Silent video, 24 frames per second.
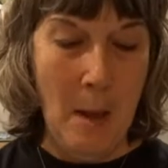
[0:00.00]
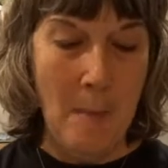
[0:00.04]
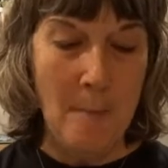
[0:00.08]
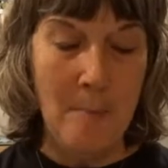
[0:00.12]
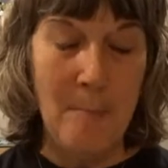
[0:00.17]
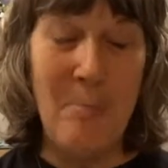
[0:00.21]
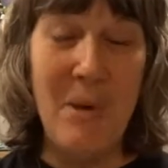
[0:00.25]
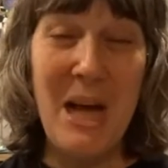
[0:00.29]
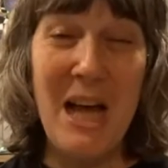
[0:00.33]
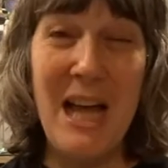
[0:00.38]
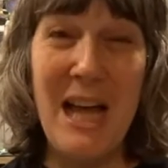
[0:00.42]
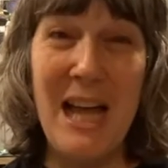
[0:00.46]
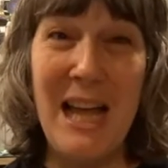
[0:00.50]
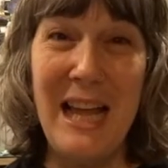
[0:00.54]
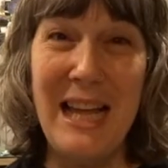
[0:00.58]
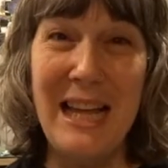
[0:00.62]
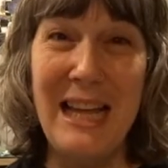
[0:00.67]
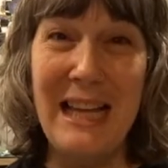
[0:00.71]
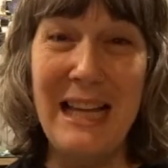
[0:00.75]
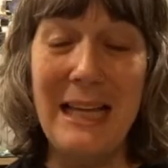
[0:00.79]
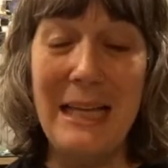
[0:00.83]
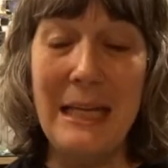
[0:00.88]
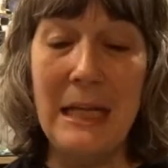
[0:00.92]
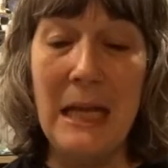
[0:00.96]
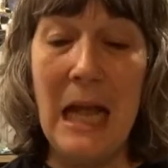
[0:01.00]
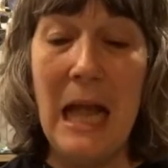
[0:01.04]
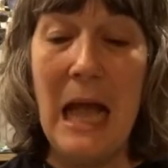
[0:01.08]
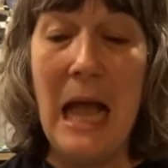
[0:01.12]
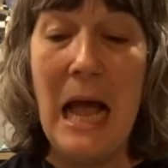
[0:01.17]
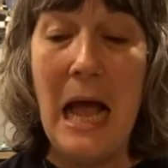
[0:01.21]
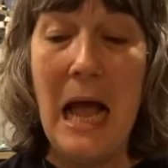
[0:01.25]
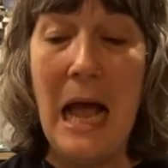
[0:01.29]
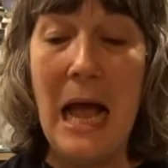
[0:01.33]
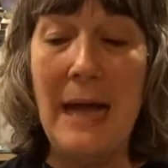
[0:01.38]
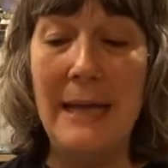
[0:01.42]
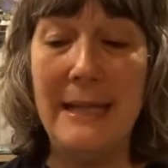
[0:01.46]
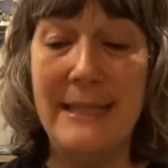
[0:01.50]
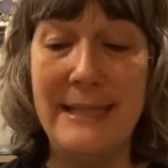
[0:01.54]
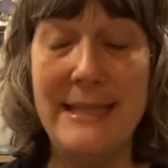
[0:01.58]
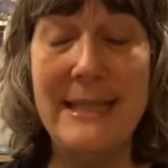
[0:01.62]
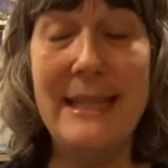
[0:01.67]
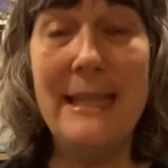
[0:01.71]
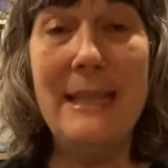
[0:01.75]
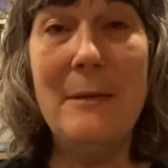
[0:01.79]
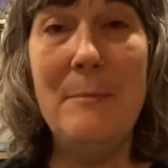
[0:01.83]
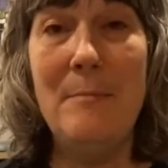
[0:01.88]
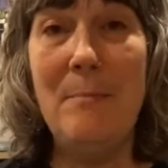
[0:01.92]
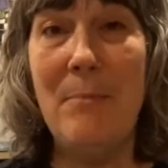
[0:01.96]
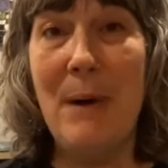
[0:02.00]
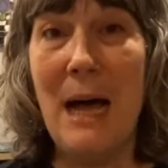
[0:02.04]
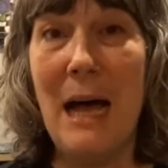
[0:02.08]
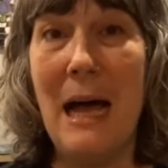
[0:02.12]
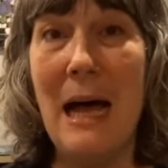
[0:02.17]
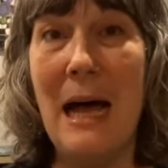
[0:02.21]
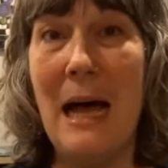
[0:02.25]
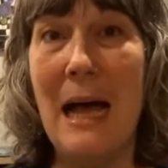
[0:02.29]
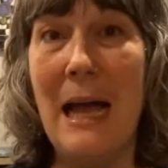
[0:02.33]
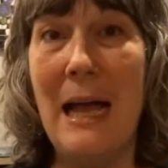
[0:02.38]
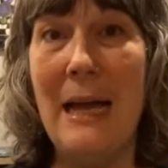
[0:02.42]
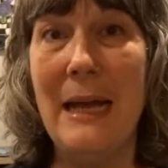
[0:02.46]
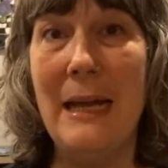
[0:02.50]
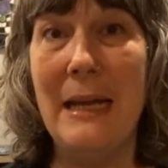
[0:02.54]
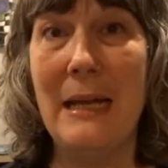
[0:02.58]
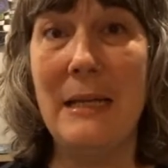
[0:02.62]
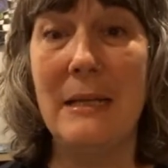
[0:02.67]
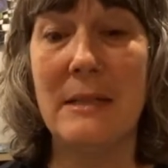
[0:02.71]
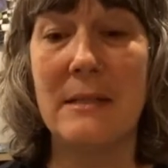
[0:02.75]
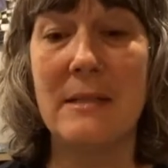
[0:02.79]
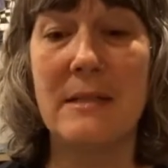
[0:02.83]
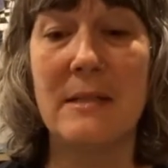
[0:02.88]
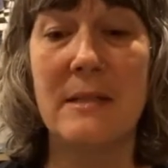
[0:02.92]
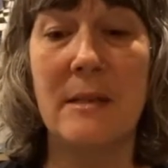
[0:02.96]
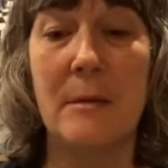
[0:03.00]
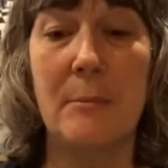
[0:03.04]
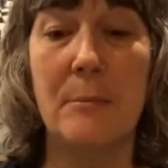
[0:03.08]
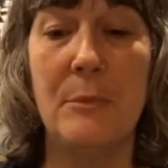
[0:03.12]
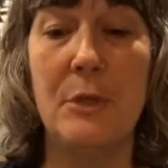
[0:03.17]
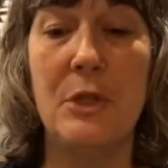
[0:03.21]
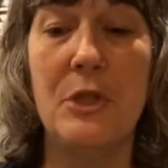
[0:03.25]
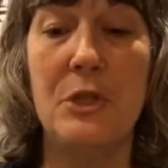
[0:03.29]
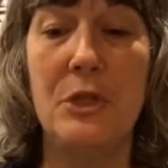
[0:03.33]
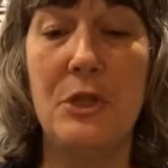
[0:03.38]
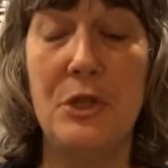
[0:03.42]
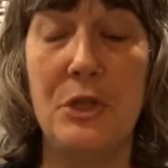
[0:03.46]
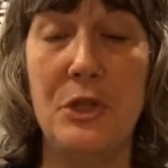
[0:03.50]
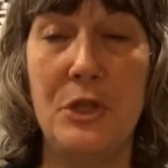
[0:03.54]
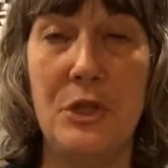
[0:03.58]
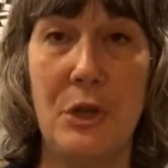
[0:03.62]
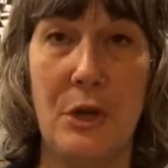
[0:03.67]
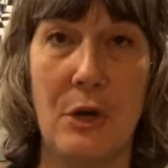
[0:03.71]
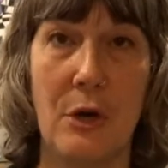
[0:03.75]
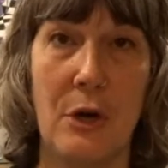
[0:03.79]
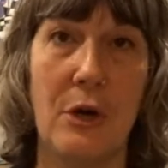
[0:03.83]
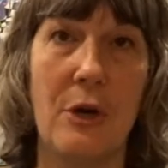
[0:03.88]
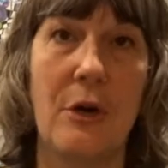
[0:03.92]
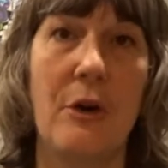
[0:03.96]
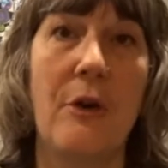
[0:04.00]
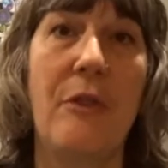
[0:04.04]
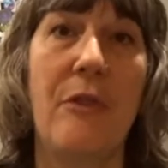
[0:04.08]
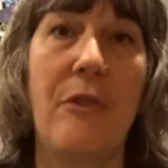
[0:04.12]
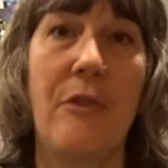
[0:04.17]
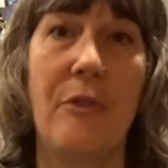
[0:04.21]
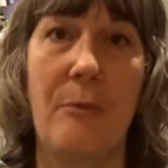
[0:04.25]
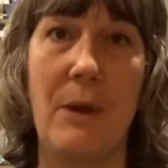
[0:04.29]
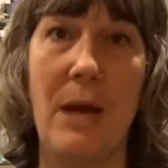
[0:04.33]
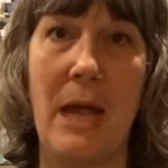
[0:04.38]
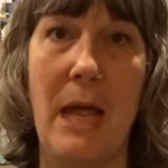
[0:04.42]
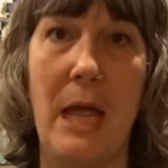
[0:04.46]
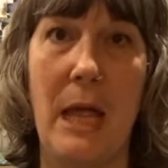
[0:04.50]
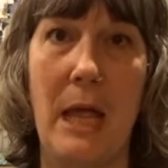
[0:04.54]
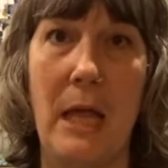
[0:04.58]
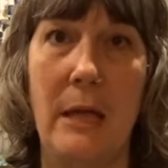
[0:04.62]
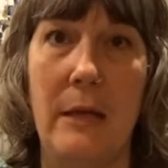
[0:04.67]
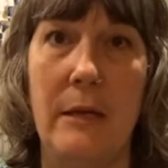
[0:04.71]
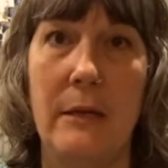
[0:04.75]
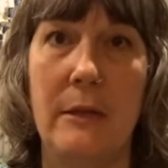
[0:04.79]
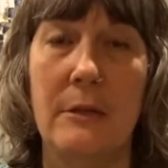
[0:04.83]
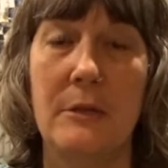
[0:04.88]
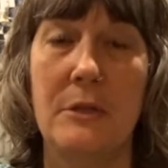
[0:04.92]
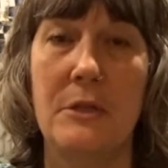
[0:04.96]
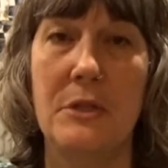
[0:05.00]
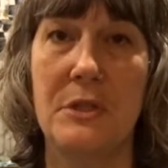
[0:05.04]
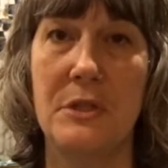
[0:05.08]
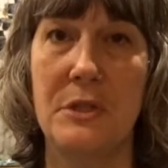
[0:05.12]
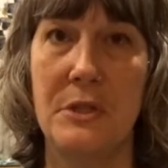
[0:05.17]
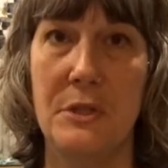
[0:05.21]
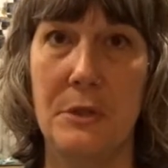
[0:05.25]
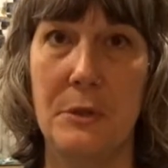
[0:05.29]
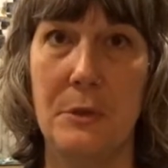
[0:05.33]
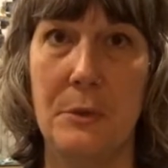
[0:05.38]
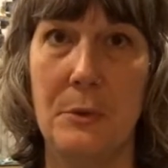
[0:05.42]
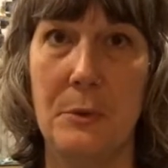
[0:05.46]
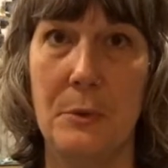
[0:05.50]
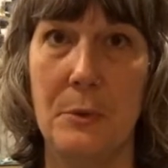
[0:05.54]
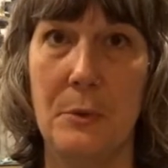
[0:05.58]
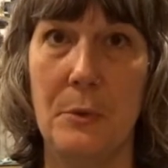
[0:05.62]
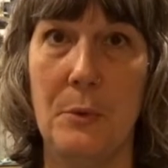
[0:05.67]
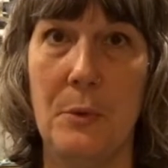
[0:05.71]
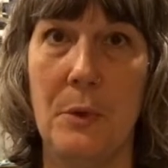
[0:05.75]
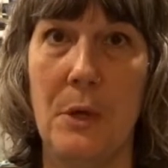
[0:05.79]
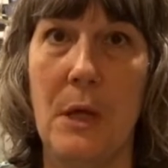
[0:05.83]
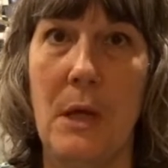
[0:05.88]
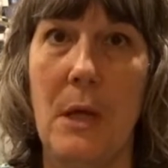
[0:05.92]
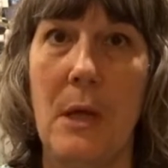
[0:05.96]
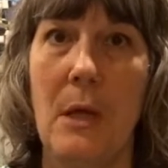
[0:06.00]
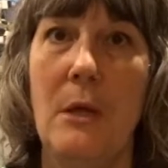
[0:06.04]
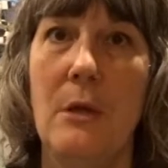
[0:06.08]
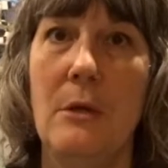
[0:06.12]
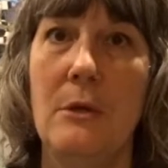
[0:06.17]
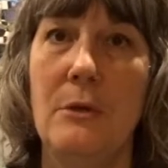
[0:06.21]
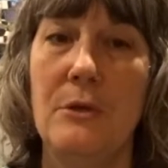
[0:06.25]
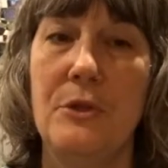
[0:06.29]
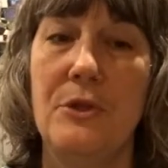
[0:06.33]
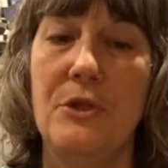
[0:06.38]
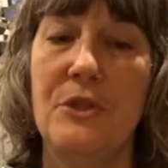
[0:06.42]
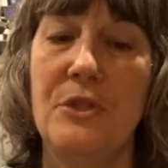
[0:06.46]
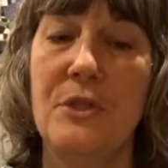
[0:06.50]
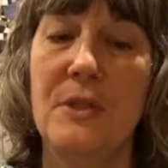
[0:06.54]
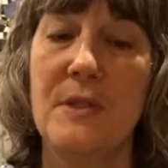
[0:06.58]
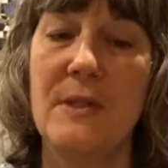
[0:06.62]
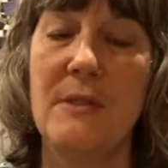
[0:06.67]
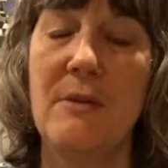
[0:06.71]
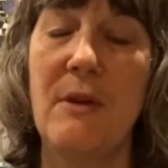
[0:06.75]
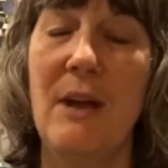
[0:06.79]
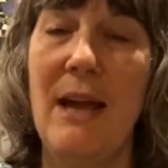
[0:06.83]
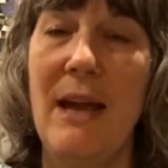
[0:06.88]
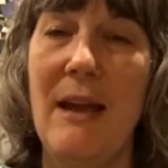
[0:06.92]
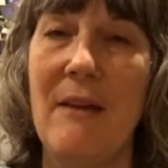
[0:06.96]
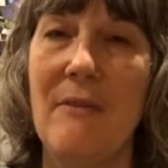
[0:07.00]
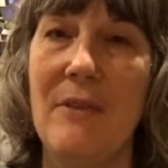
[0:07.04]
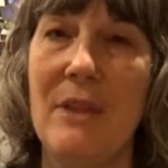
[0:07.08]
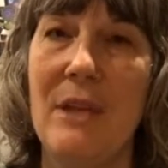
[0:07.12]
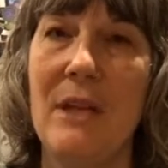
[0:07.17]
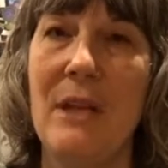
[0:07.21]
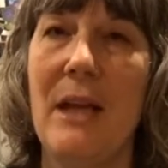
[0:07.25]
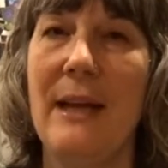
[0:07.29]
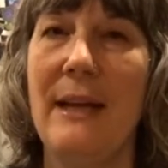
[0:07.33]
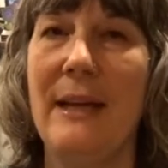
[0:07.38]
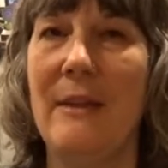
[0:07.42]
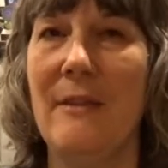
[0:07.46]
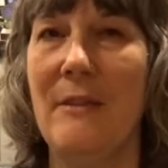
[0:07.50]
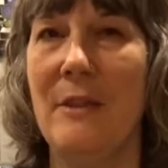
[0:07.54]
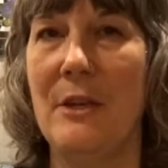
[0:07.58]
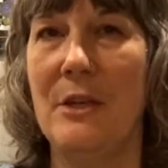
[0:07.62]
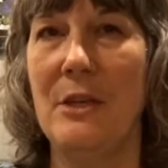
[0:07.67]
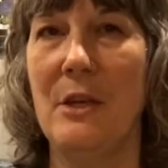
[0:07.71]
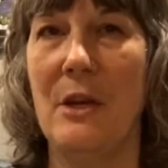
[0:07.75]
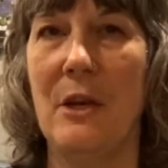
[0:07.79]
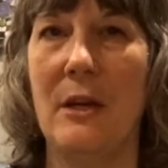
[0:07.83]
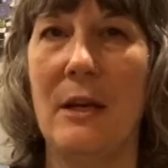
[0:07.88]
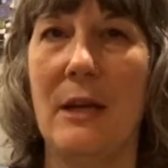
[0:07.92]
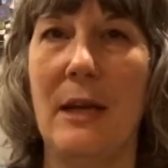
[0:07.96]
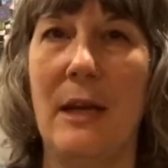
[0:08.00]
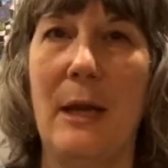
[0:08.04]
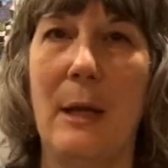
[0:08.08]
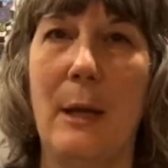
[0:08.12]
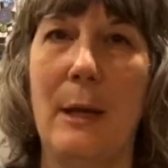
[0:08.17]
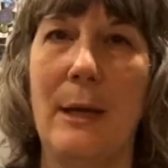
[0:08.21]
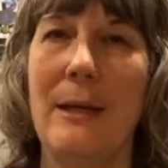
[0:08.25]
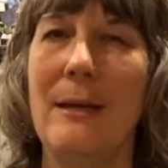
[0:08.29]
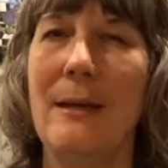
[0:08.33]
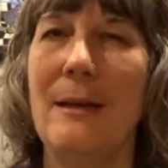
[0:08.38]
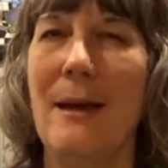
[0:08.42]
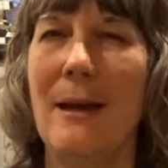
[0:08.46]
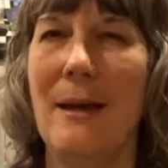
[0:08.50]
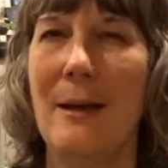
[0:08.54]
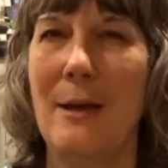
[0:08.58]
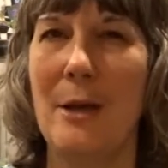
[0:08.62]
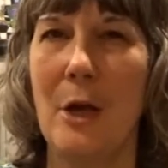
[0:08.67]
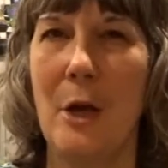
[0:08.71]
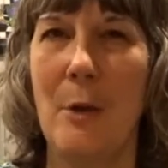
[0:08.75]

But I did buy some dark thread too, just so I have the light and the dark, and I can kind of go